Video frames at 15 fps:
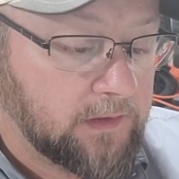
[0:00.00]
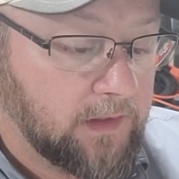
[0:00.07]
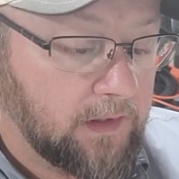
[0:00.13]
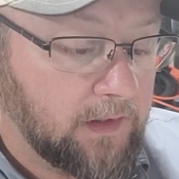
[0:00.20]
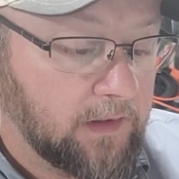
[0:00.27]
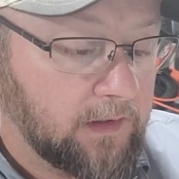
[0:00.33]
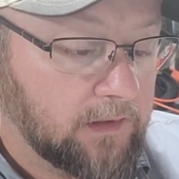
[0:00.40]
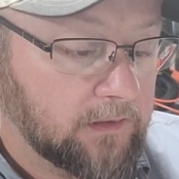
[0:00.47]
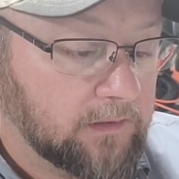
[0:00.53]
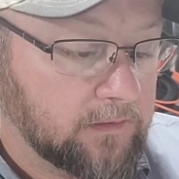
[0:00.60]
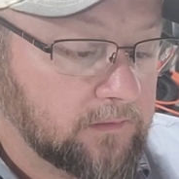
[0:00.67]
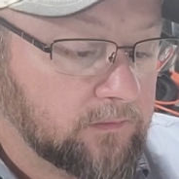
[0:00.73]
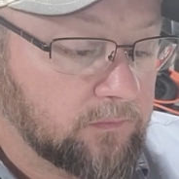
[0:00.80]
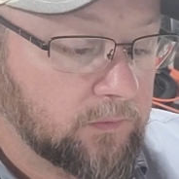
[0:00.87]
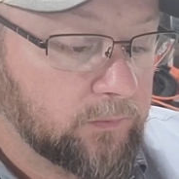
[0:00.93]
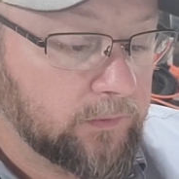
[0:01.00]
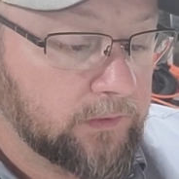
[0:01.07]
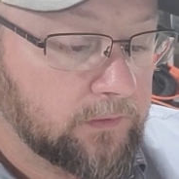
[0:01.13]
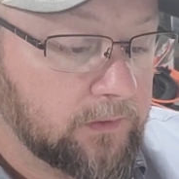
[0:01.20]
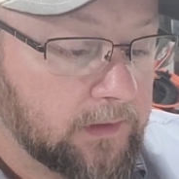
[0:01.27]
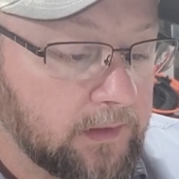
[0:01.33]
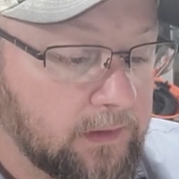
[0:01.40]
And when we
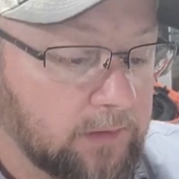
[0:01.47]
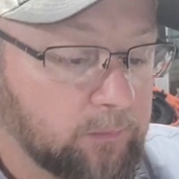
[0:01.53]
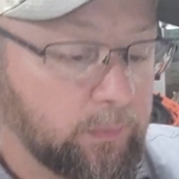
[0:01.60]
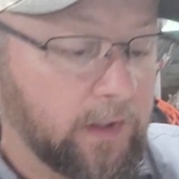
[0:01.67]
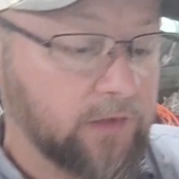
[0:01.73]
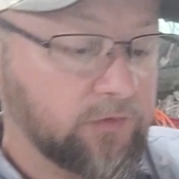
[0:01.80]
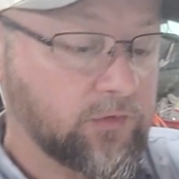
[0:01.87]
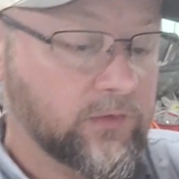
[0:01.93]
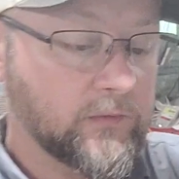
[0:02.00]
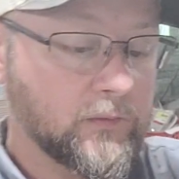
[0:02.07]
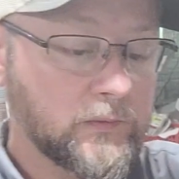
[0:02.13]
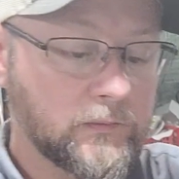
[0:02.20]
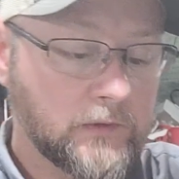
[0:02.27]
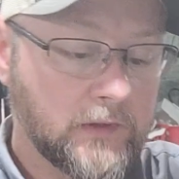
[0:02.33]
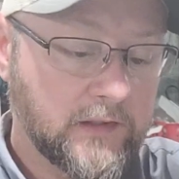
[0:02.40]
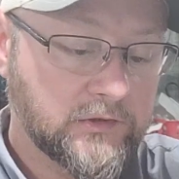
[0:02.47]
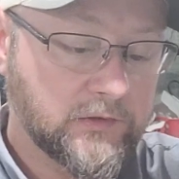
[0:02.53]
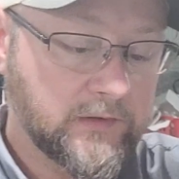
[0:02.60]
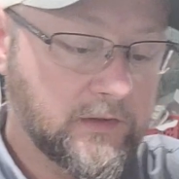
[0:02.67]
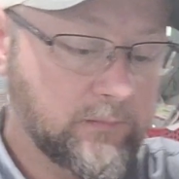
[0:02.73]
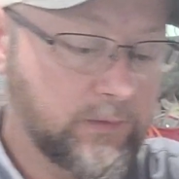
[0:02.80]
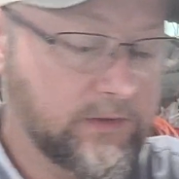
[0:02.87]
look at a capacitor, what we're actually
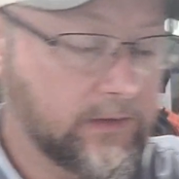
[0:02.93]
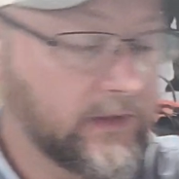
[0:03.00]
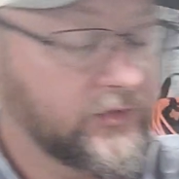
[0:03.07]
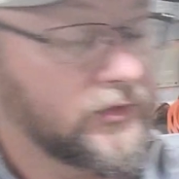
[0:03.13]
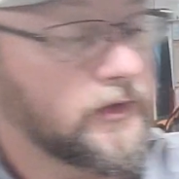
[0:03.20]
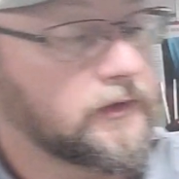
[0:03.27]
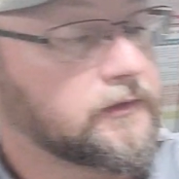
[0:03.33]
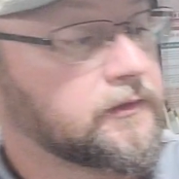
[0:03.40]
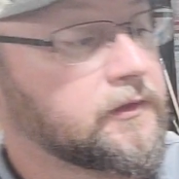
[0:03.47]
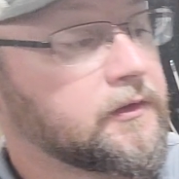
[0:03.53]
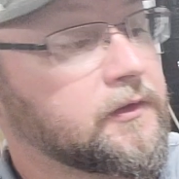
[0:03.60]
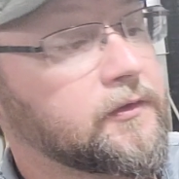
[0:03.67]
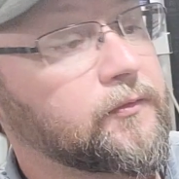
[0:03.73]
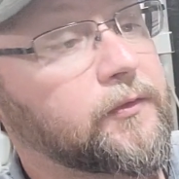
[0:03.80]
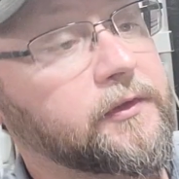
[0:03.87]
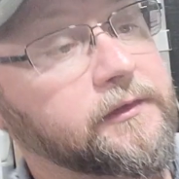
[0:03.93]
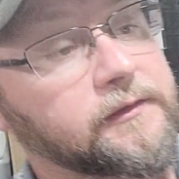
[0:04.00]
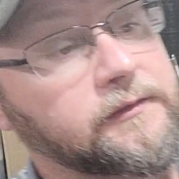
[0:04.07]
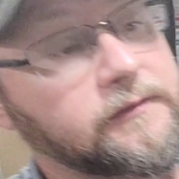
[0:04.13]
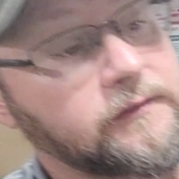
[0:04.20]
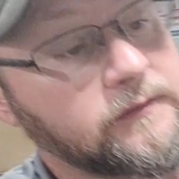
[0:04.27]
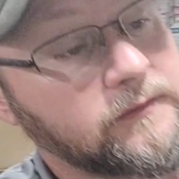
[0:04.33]
going to be testing. One,